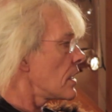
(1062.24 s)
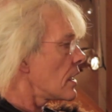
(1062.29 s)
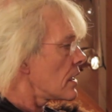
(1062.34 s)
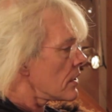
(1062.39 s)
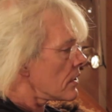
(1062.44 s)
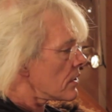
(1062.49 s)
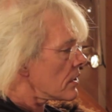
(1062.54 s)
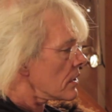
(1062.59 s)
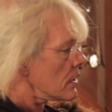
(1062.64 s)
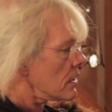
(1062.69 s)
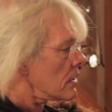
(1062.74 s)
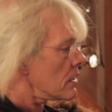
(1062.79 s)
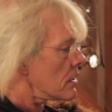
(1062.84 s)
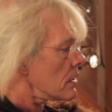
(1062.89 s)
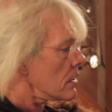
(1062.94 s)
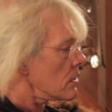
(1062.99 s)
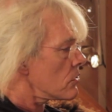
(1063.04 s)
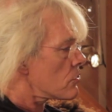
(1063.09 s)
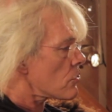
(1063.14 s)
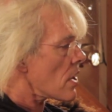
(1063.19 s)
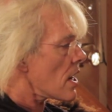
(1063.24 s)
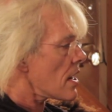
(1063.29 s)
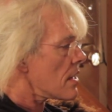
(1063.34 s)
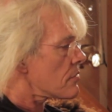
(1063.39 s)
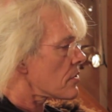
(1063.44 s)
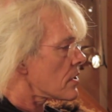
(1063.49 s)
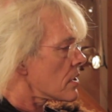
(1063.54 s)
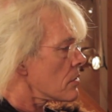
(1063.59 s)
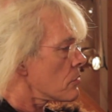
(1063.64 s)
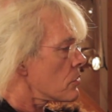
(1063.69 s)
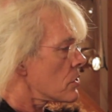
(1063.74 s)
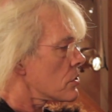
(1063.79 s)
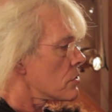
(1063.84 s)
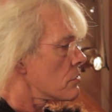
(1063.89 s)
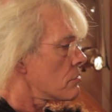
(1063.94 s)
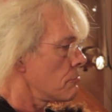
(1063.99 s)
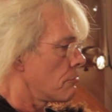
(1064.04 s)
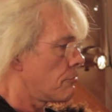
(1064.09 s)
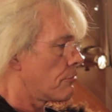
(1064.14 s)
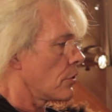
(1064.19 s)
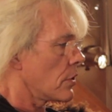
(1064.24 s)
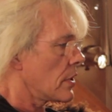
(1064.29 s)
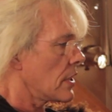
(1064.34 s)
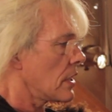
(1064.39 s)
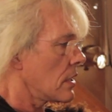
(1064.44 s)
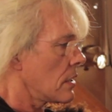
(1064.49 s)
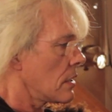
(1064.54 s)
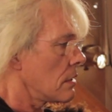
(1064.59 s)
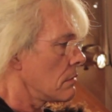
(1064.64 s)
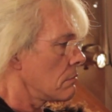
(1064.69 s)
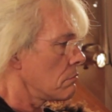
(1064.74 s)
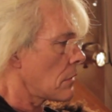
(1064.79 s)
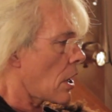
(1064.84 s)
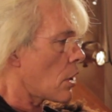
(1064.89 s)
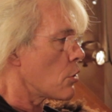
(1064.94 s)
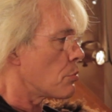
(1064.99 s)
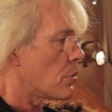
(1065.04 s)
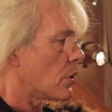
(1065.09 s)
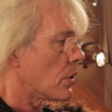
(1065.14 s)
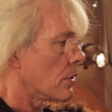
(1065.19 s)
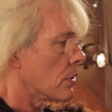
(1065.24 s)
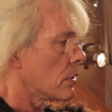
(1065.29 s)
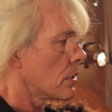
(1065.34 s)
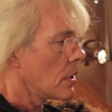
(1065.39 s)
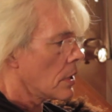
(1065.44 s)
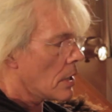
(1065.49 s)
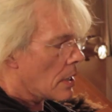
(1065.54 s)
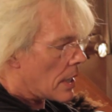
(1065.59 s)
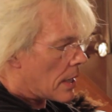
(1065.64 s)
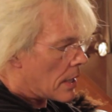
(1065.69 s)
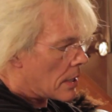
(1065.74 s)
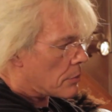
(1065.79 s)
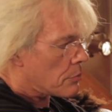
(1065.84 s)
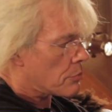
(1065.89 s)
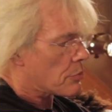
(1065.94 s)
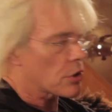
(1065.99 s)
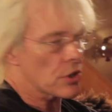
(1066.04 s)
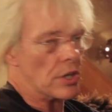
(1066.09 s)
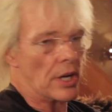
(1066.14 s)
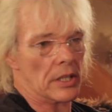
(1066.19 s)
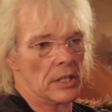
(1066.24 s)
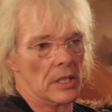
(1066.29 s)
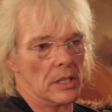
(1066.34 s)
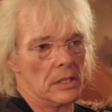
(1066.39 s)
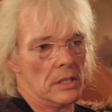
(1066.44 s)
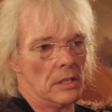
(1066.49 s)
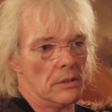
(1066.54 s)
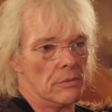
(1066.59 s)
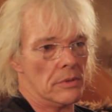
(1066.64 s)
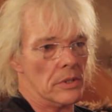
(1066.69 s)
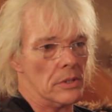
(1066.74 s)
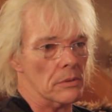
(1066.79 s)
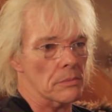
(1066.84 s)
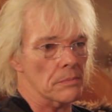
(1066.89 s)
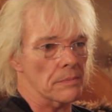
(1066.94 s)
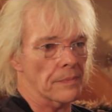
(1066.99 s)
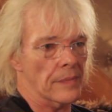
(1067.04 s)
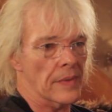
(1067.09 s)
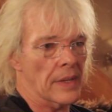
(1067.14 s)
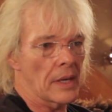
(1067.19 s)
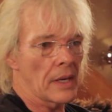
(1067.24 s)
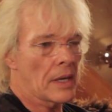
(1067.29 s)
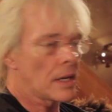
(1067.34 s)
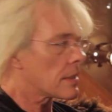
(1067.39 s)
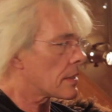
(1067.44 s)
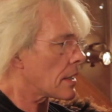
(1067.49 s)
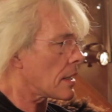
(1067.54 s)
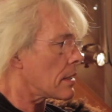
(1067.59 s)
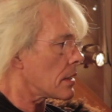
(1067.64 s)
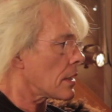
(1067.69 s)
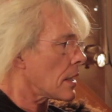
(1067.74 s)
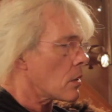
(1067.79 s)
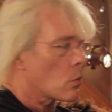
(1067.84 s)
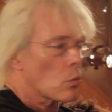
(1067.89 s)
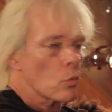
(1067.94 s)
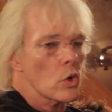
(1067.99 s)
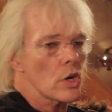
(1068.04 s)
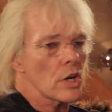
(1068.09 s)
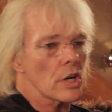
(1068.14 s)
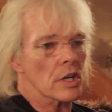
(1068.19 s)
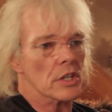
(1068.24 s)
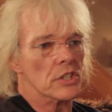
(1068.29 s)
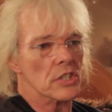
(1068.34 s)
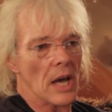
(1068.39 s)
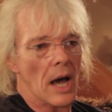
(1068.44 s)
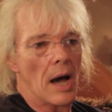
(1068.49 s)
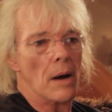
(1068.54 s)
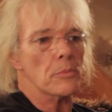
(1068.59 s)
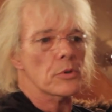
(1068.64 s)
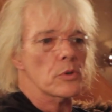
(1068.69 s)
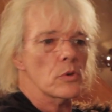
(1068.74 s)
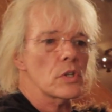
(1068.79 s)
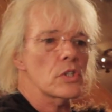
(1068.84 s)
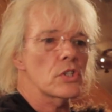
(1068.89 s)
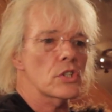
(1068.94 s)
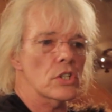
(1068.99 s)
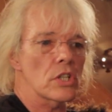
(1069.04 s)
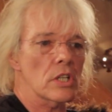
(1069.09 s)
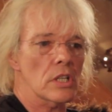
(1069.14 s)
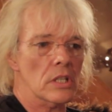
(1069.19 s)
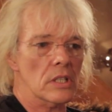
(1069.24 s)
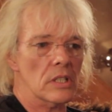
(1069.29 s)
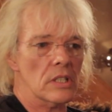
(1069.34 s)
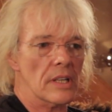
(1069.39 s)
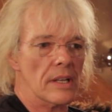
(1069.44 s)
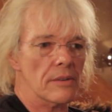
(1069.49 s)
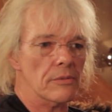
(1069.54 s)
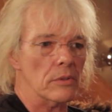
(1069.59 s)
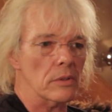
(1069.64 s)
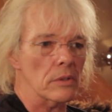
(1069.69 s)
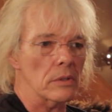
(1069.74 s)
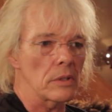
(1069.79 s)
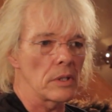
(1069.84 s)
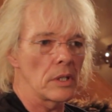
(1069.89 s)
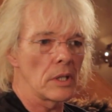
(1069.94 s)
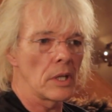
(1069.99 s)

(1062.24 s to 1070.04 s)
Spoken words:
And the driver was fully open and projecting to the room. That works up to a certain level.